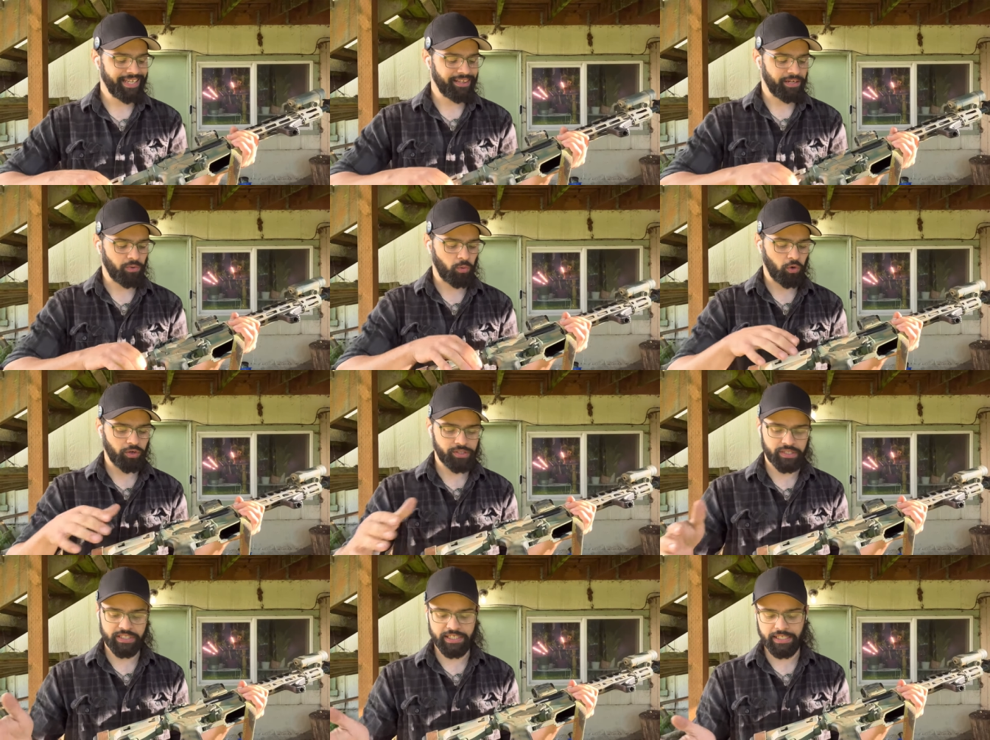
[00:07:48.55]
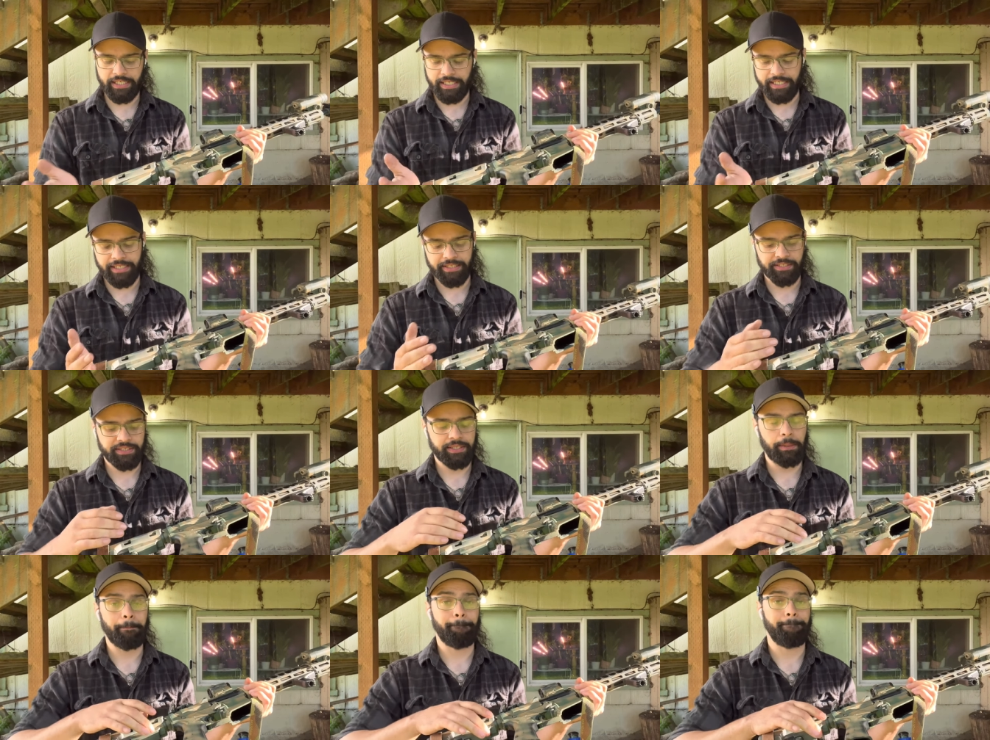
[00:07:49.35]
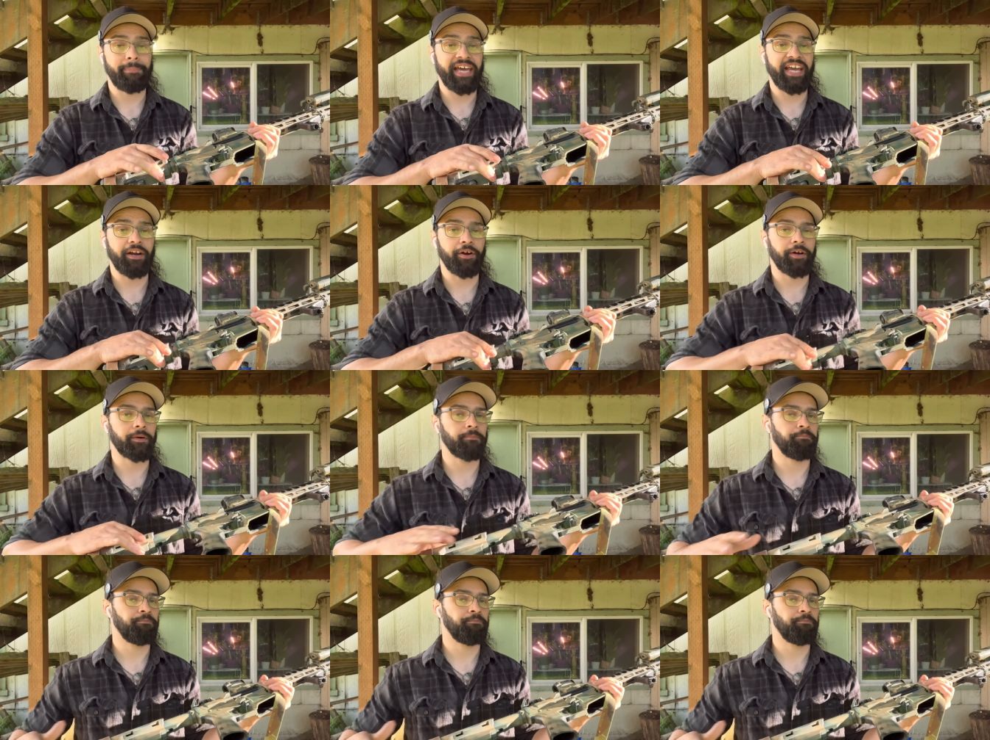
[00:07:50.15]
Their warranty is banger.